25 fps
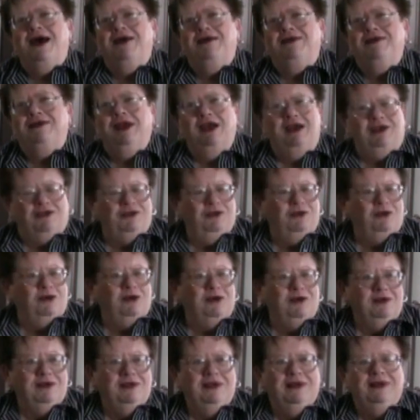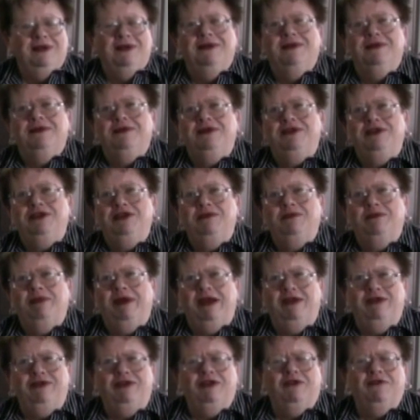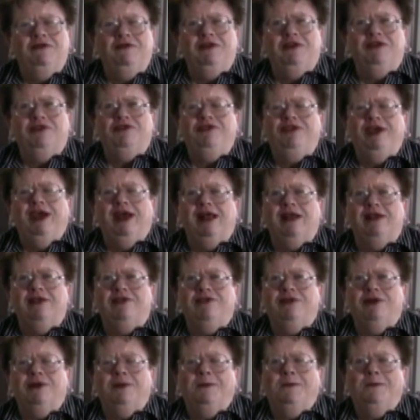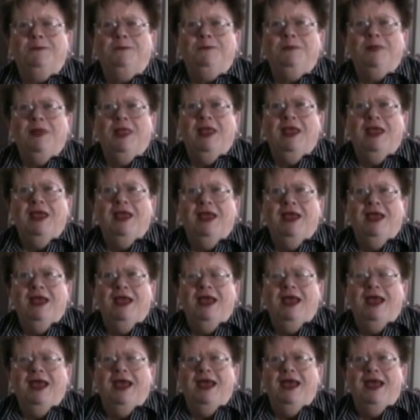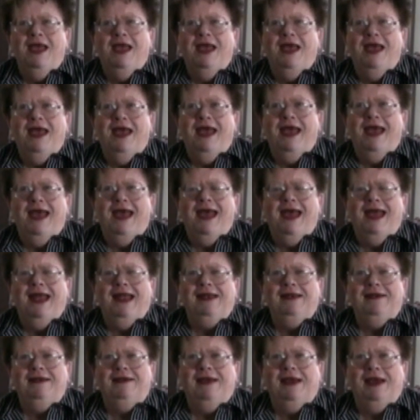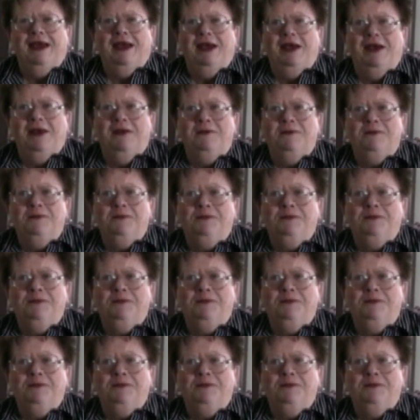Nice horse, by Deerfield Challenger. And I